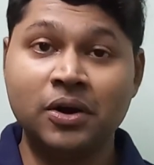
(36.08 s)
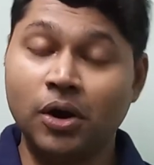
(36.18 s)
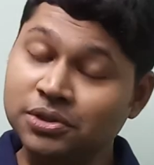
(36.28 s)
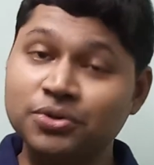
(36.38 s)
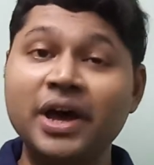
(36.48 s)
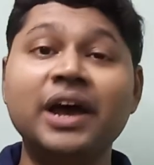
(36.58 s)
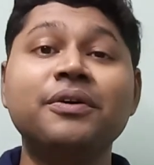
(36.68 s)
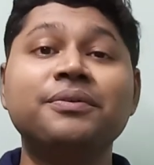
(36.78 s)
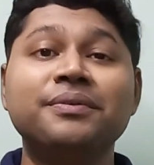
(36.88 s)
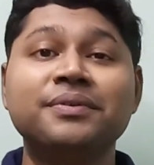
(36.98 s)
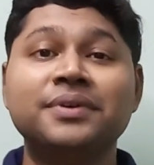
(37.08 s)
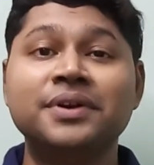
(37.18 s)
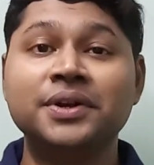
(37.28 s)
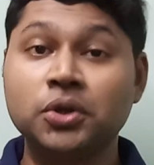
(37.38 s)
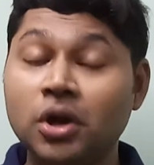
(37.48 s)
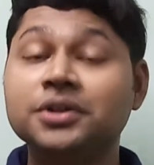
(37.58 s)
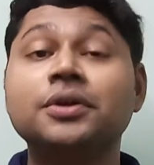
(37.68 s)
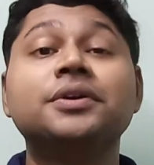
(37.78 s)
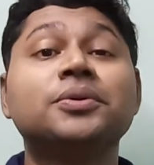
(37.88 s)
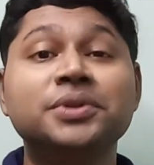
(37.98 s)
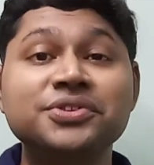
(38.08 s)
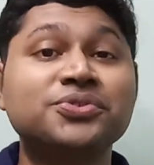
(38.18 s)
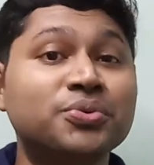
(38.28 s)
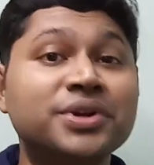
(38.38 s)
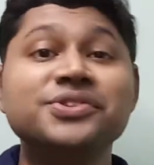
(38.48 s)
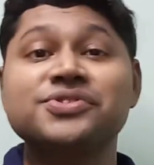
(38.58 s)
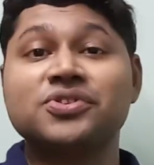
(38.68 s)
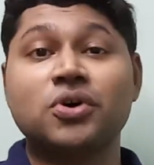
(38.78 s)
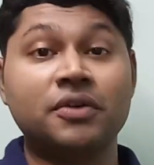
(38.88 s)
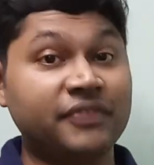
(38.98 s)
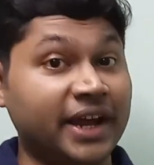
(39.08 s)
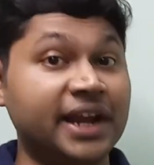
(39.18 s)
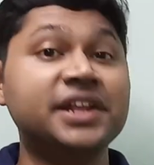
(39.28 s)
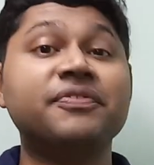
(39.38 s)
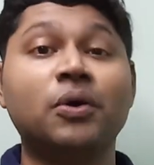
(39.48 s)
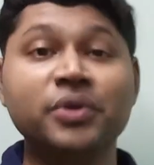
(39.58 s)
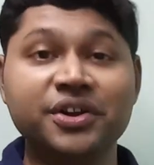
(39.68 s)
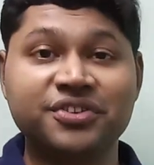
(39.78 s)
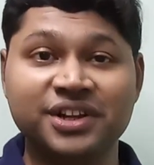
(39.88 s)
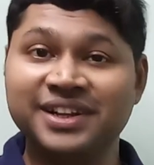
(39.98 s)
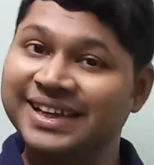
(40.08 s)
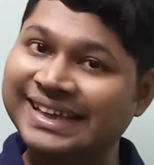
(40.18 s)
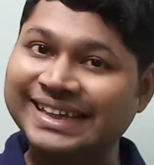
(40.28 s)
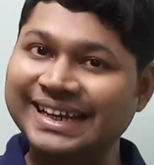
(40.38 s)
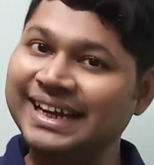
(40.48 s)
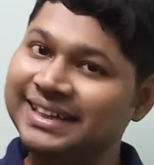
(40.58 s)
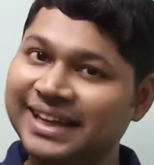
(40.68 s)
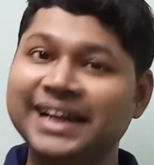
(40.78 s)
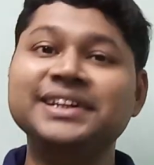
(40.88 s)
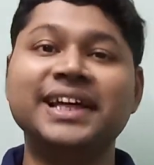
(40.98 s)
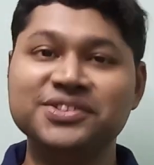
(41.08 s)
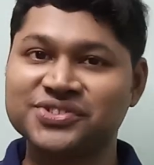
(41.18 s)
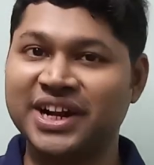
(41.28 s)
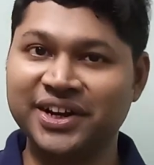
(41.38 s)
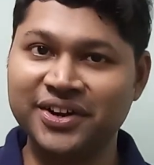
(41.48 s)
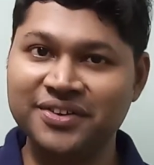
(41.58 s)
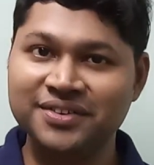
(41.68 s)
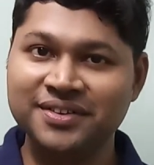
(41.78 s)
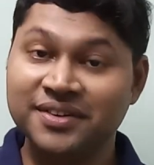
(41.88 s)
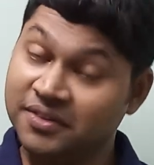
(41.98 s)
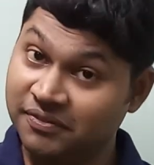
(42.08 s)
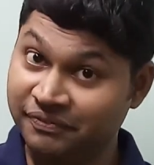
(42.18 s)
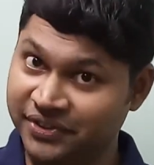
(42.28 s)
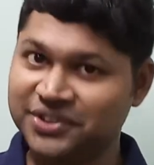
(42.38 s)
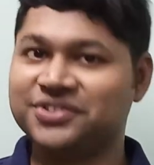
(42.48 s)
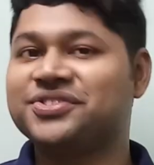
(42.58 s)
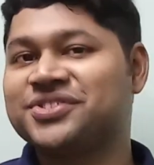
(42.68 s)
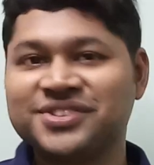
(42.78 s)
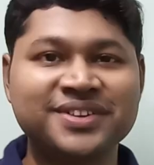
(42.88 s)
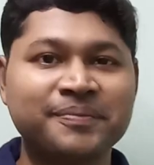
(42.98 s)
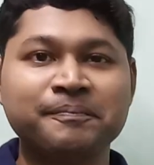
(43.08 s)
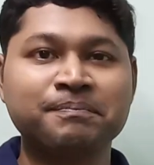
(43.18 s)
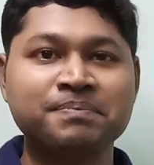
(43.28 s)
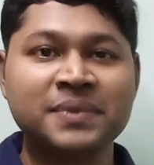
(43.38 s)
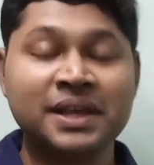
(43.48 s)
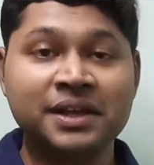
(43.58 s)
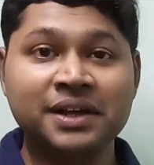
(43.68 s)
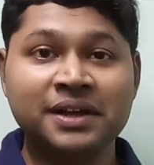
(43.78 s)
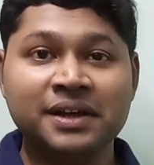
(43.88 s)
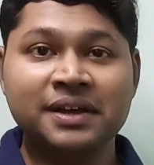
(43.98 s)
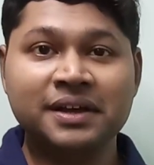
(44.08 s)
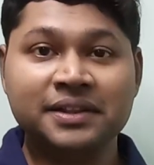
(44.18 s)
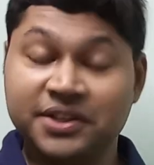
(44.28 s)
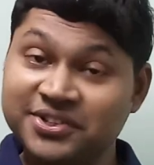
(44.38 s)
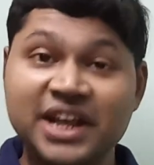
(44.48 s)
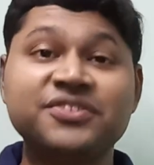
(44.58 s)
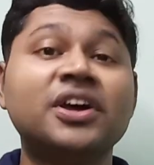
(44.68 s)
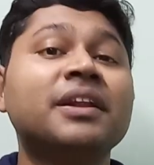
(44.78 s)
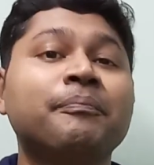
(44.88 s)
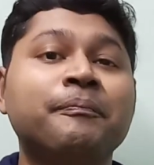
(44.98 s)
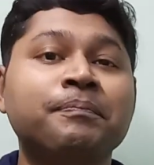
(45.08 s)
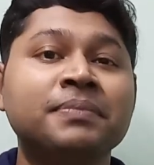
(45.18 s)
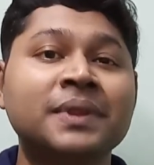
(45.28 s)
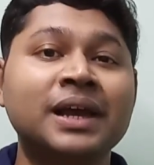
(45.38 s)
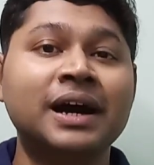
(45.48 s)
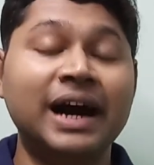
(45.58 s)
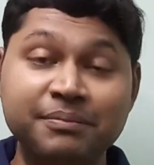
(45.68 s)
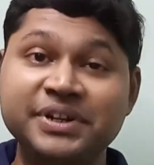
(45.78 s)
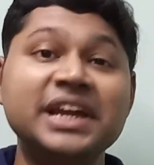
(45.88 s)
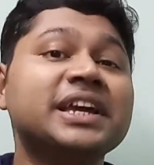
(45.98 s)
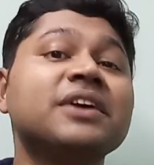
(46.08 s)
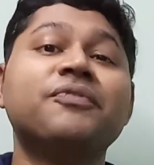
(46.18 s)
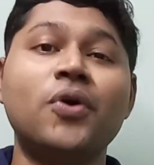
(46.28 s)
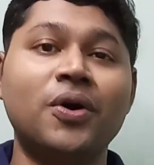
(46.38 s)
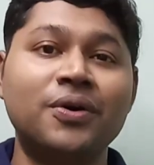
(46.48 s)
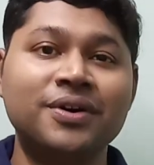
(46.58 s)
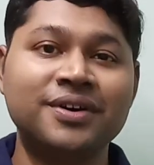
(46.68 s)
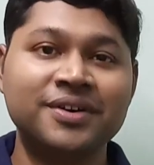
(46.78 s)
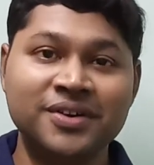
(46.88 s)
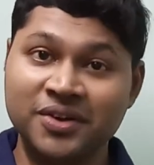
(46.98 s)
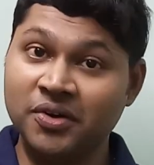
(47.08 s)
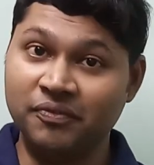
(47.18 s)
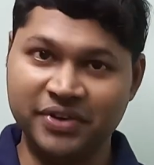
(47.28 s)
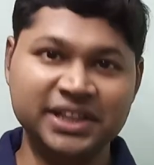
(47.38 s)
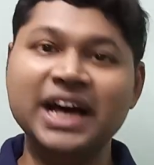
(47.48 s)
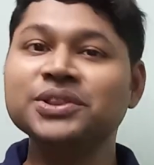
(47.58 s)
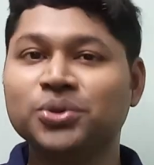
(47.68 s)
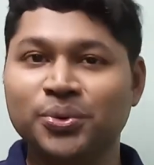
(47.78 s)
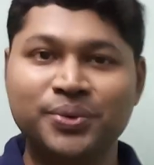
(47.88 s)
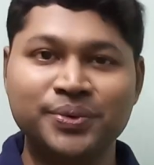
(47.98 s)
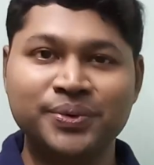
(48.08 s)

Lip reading: Also I have taught to the students of IIT Foundation 8, 9, 10 standard physics. This lecture I am taking for Vedantu.